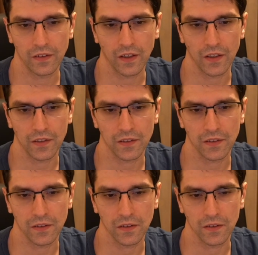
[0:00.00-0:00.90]
Knight
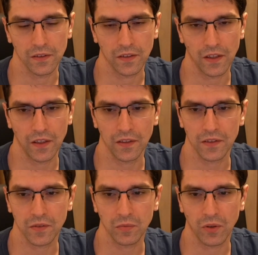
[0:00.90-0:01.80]

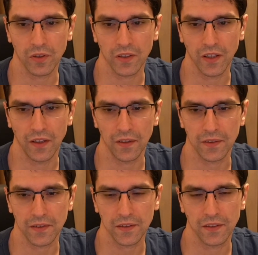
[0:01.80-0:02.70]
takes, pawn
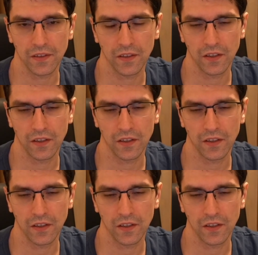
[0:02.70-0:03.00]
takes,